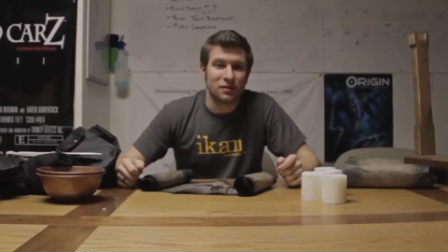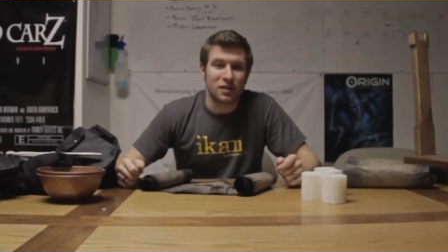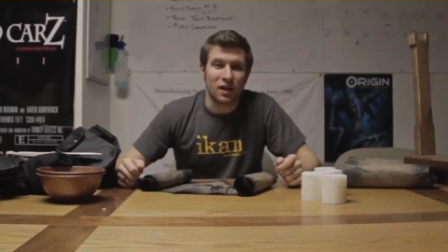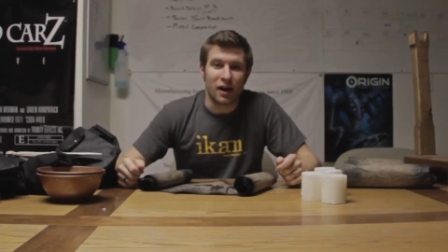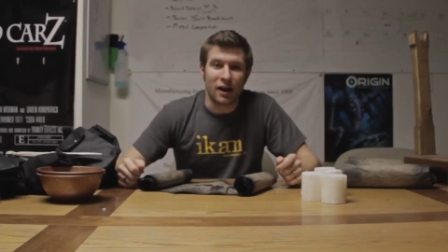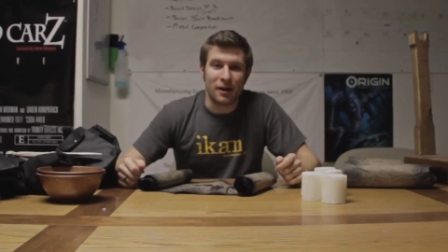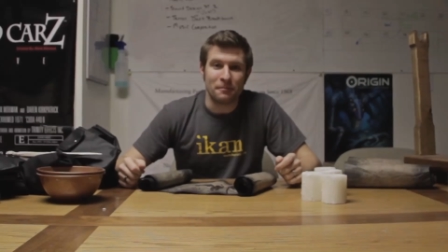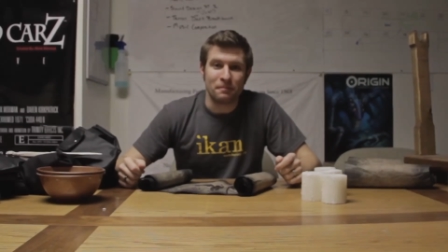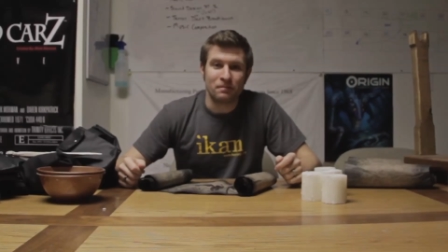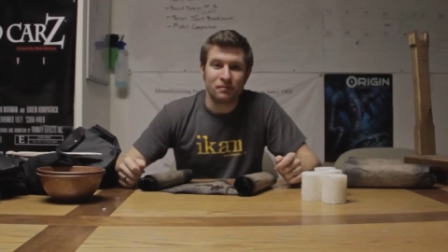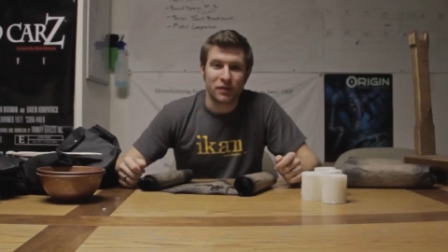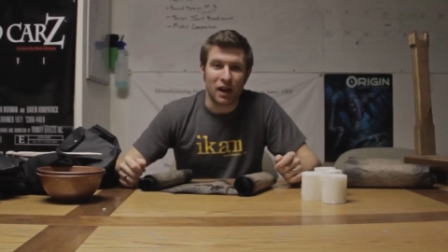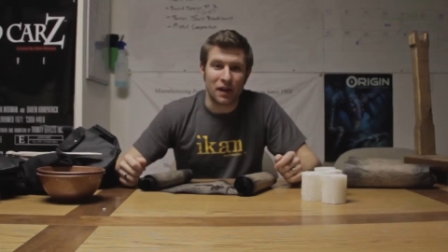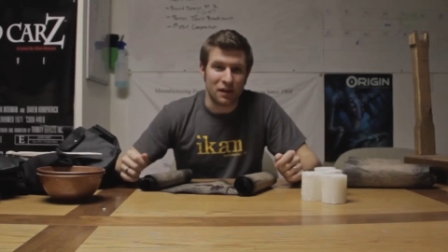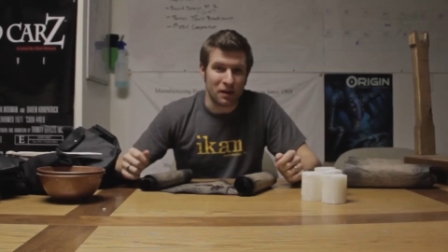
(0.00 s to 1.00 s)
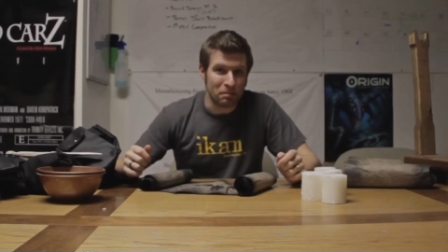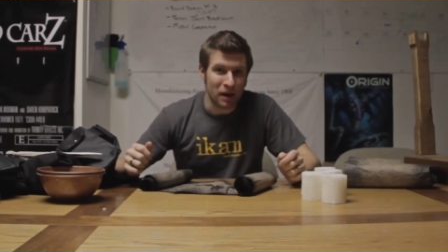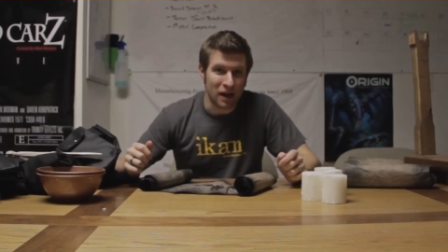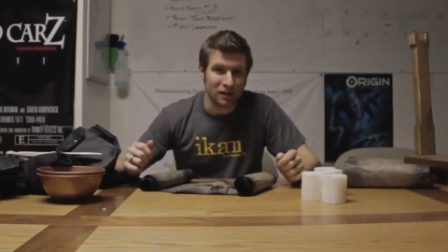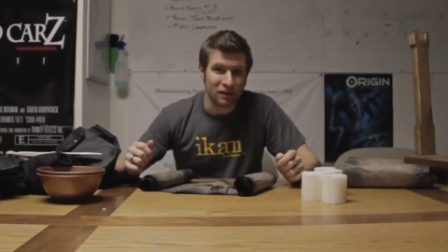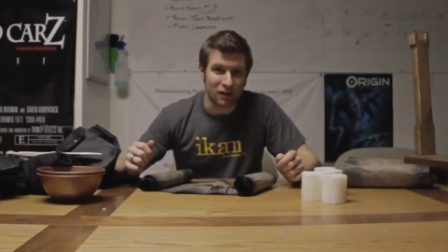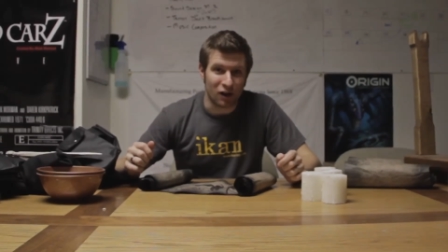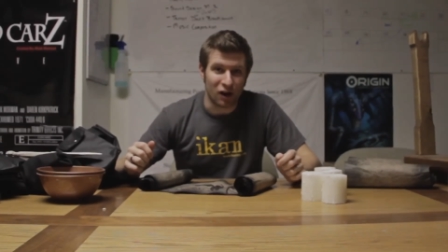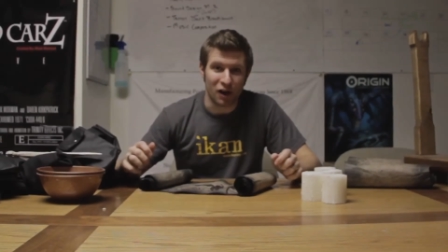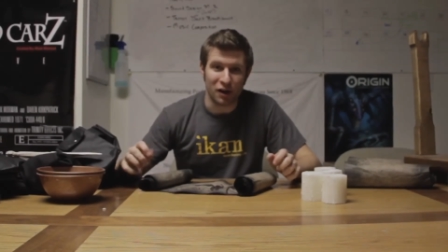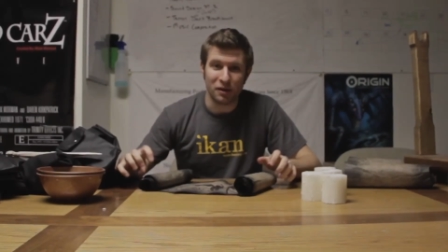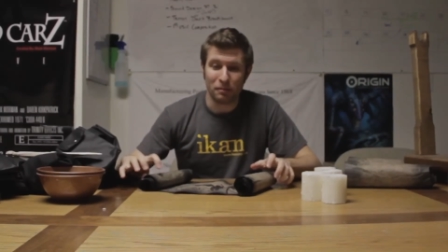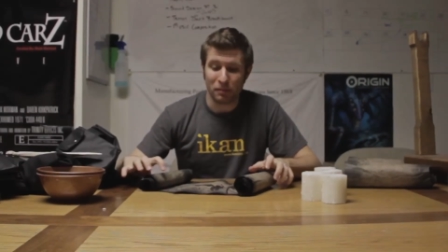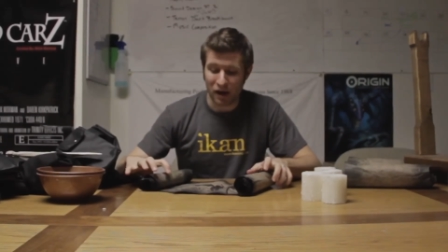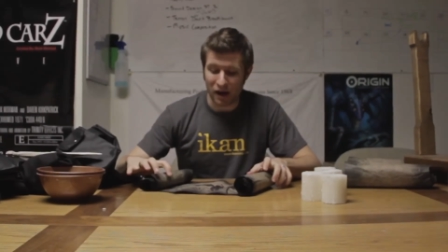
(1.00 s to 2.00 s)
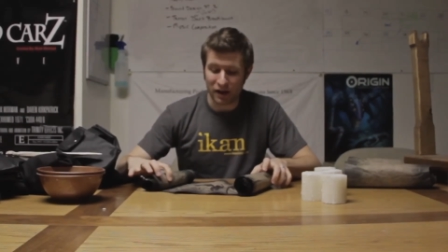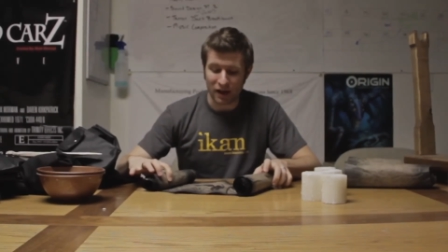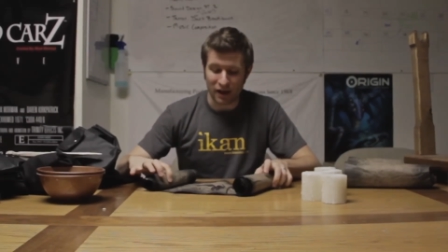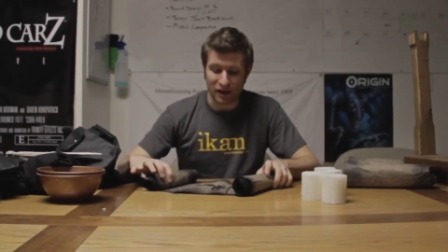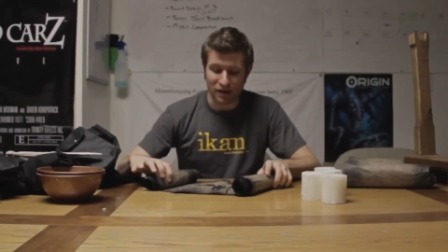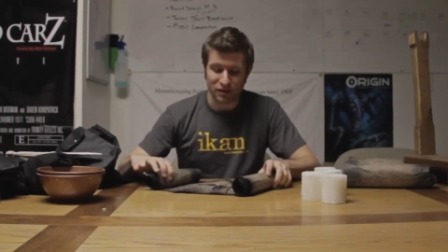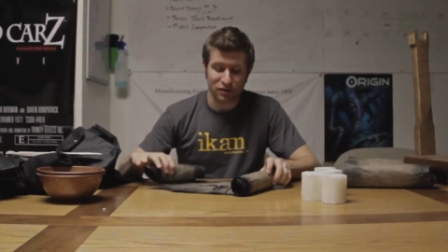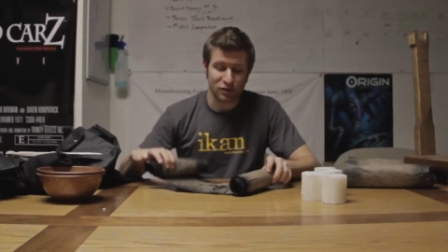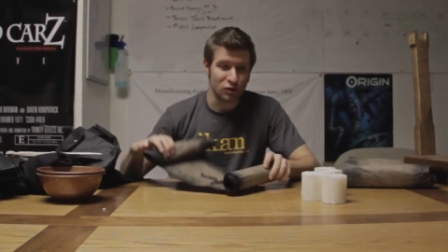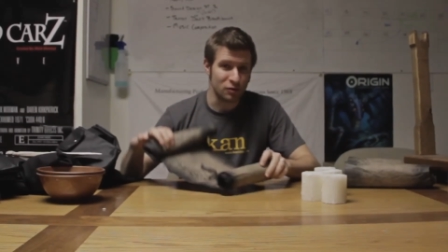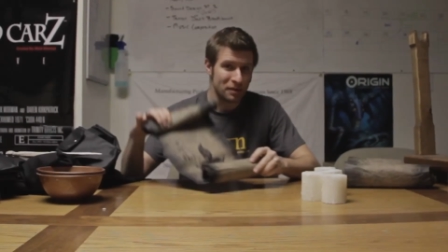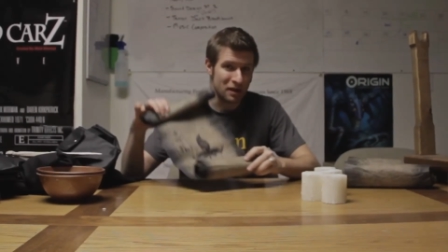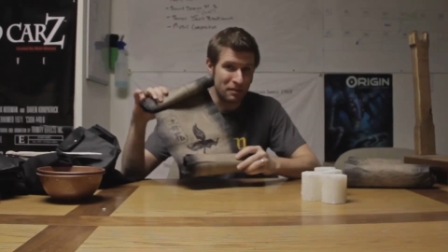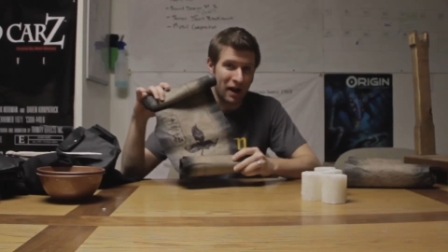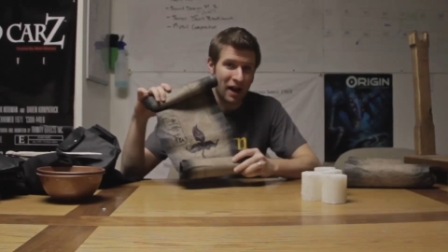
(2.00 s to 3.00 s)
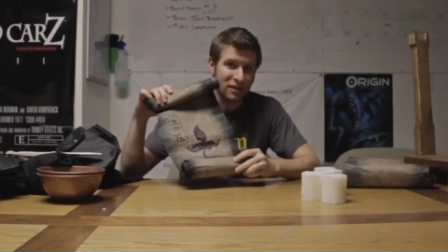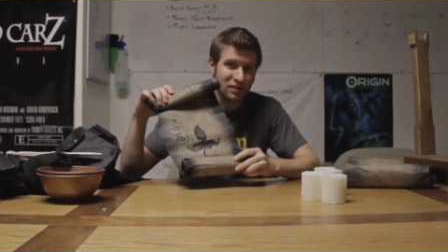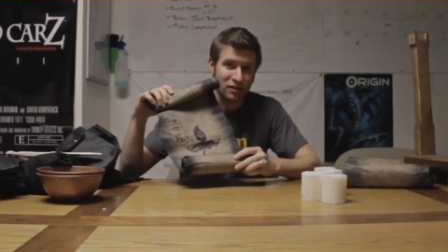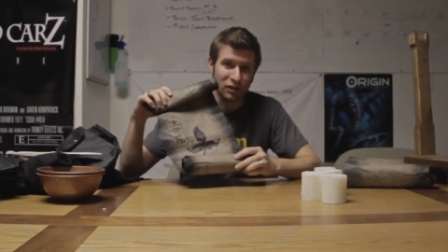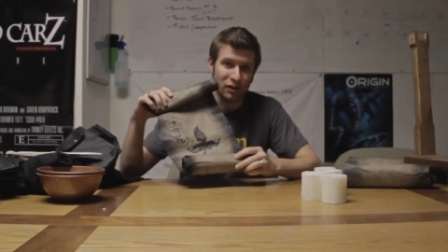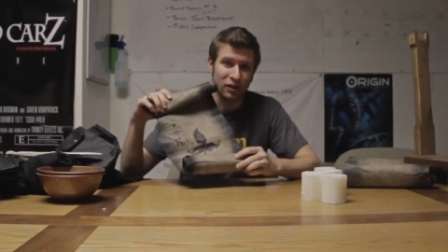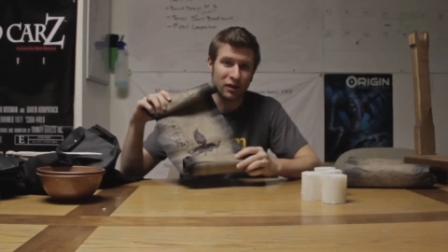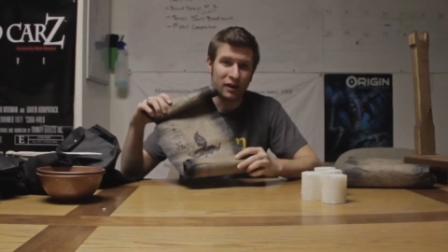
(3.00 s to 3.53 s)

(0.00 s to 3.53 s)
of time, and then painted on by a Sumi master,